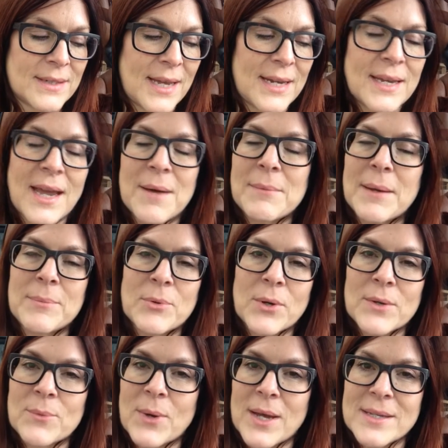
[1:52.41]
anyhow, my
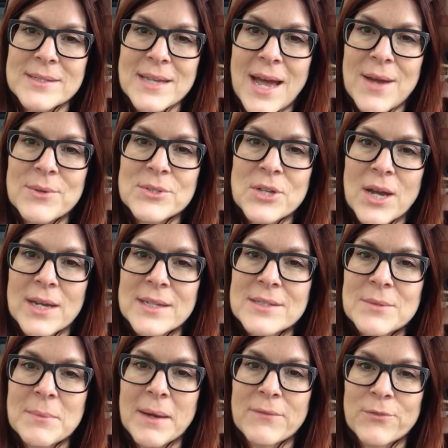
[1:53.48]
point was, I was talking
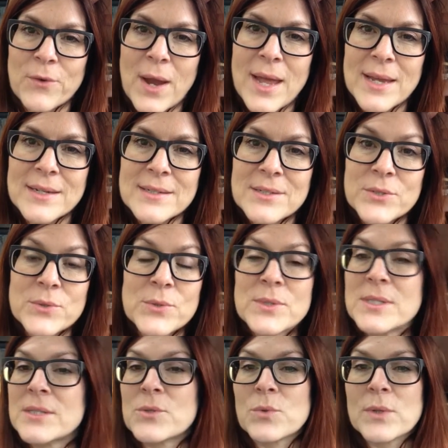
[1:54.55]
to my friend
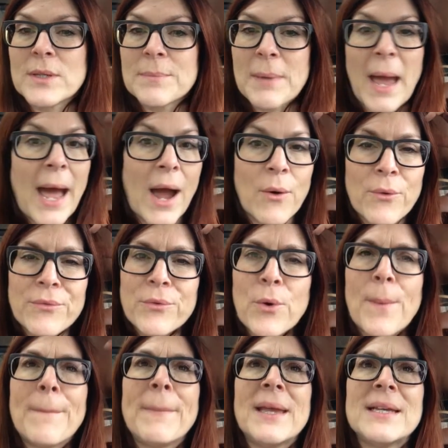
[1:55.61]
who's this really powerful,
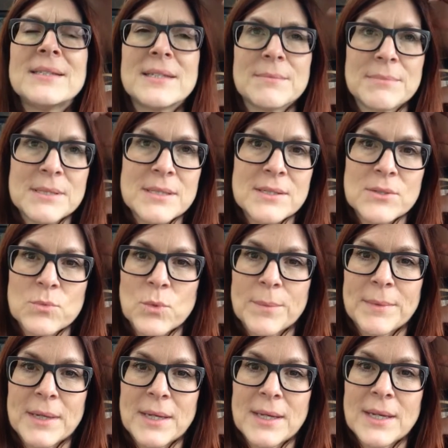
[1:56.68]
amazing
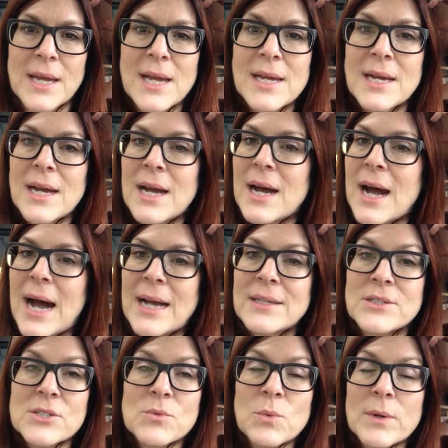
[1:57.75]
businesswoman.
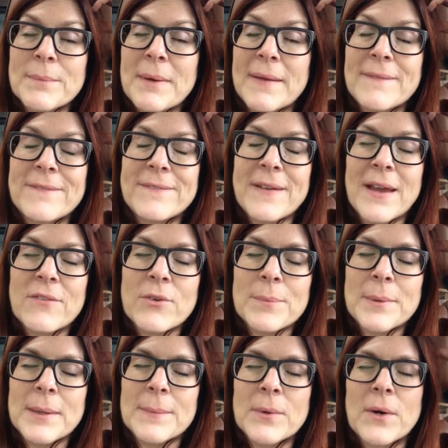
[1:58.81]
Just one of my favorite
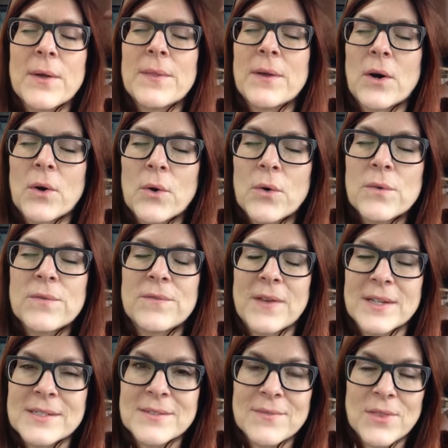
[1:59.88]
people on the whole
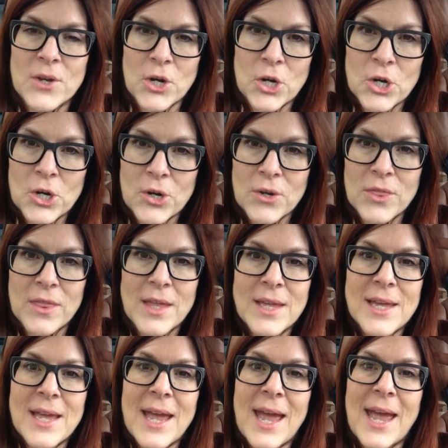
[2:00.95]
face of the earth.
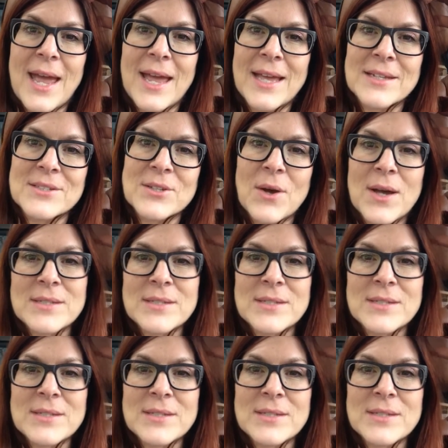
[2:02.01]
And so